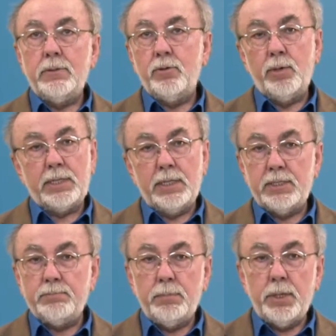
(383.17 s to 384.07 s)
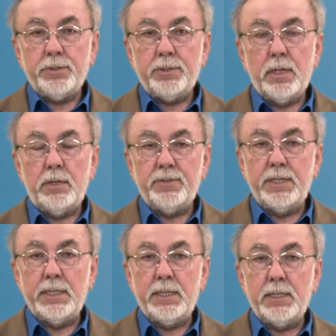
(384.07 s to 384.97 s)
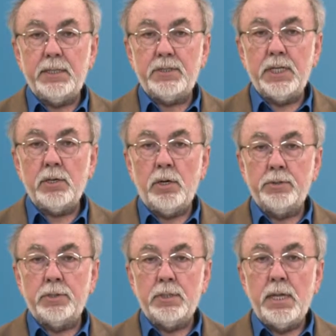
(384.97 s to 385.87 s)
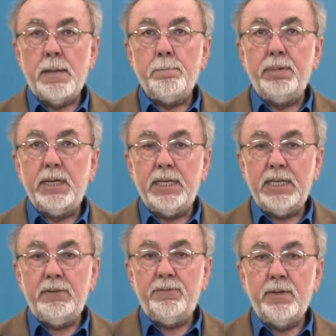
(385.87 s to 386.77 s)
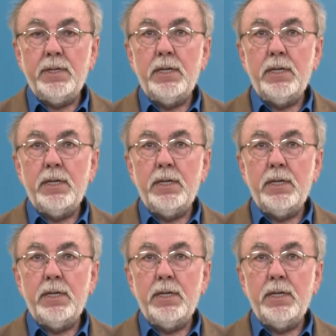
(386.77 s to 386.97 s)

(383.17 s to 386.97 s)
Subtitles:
or at least most of the stakeholders believe